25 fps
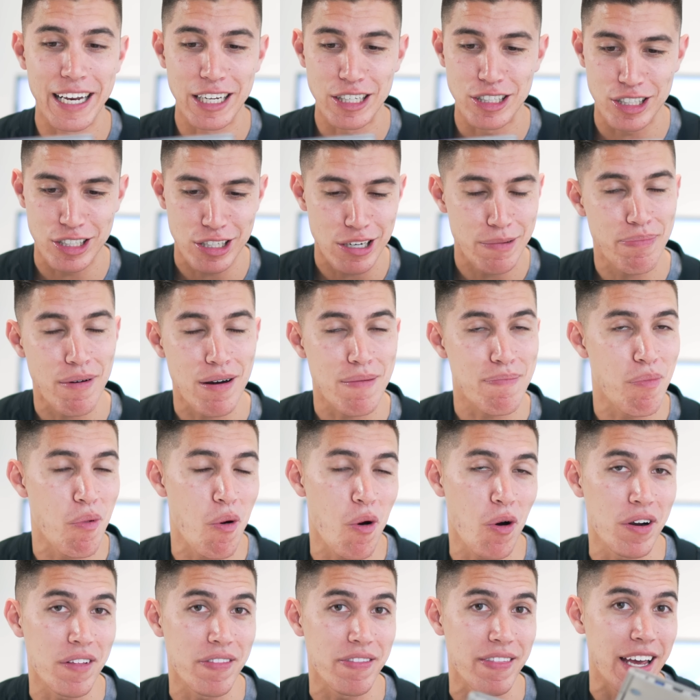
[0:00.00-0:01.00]
it is super
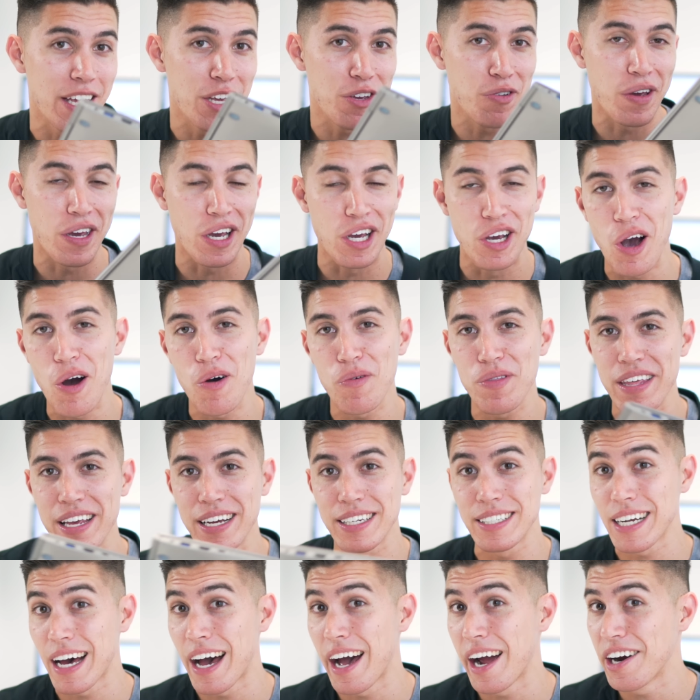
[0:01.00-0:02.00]
important that you can go
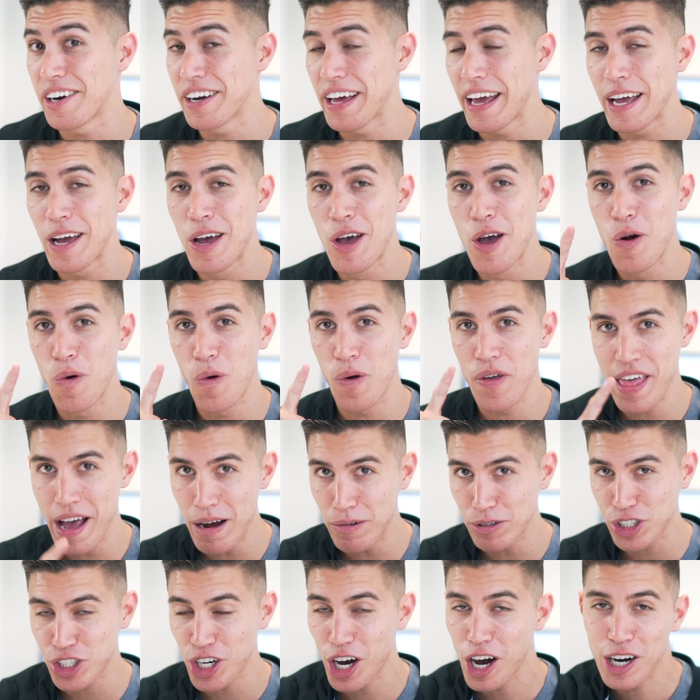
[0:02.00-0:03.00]
the entire day
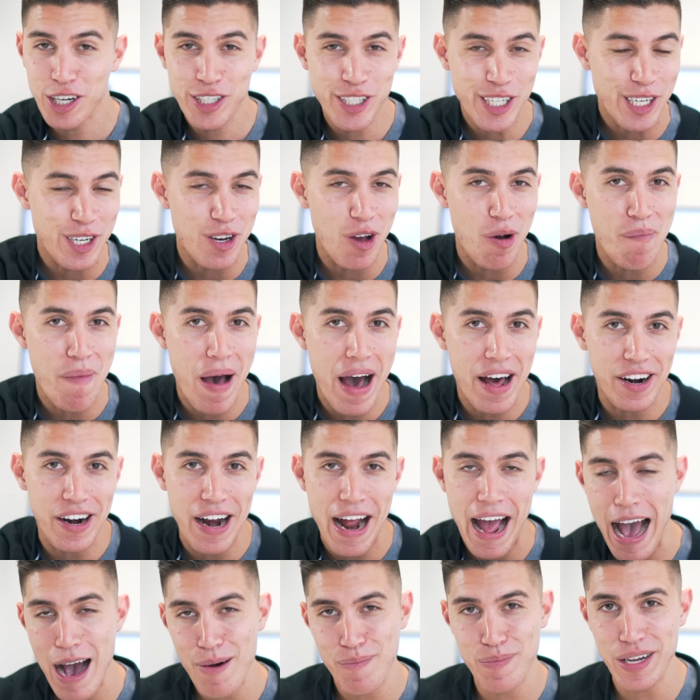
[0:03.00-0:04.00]
without charging, no matter
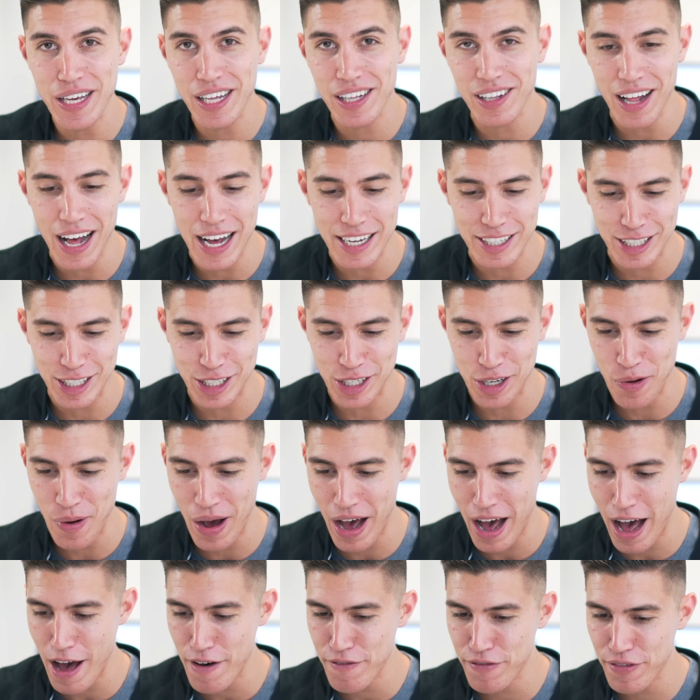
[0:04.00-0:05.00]
how many classes you
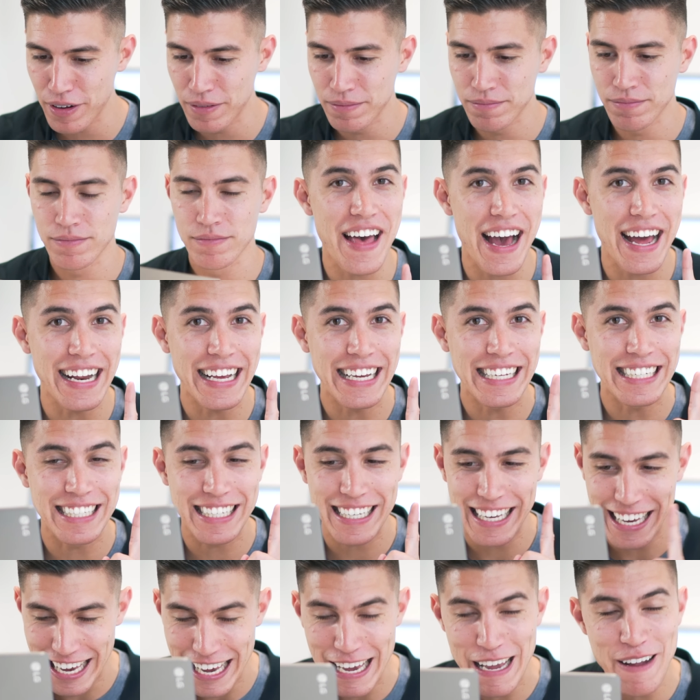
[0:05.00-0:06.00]
have. That
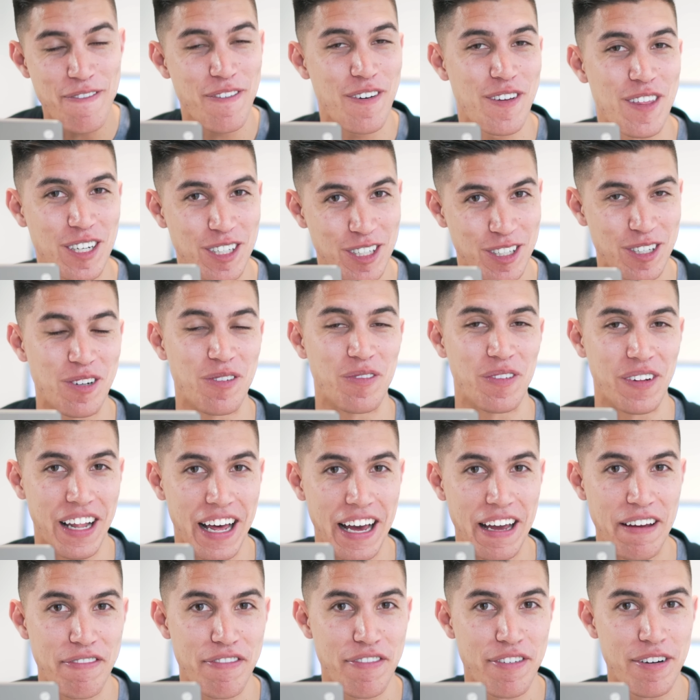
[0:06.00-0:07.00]
is key for the student
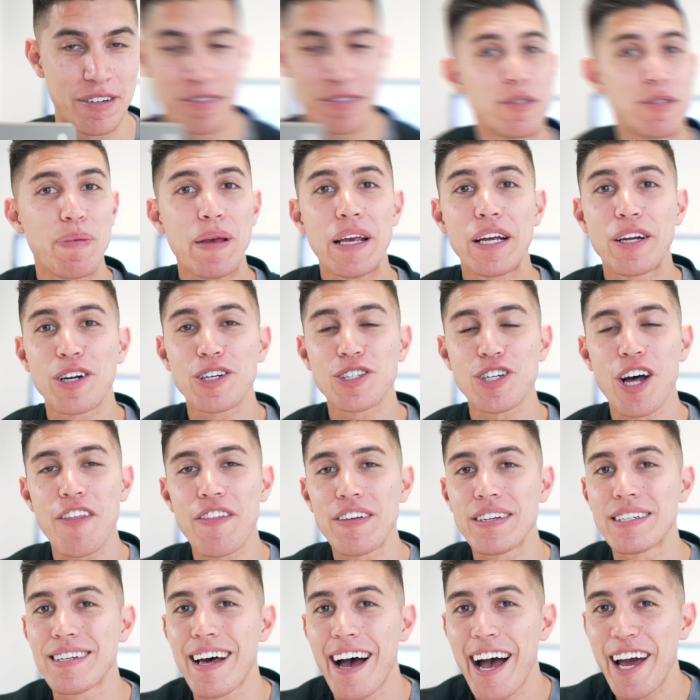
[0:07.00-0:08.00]
life. Speakers
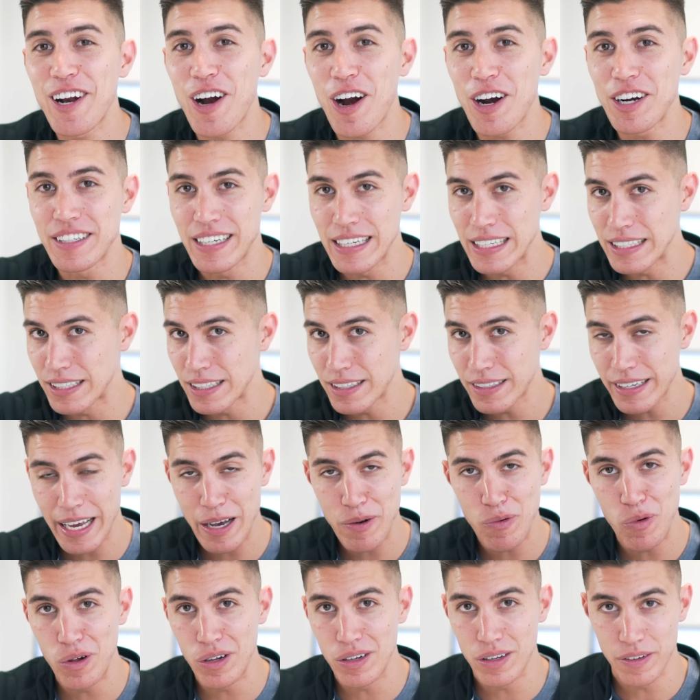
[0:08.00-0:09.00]
on the side are decent.
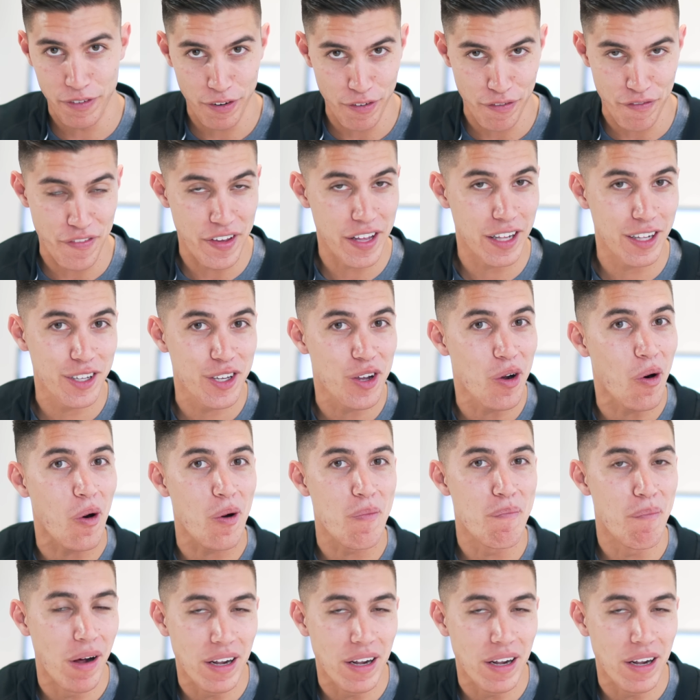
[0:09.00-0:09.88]
It will fulfill your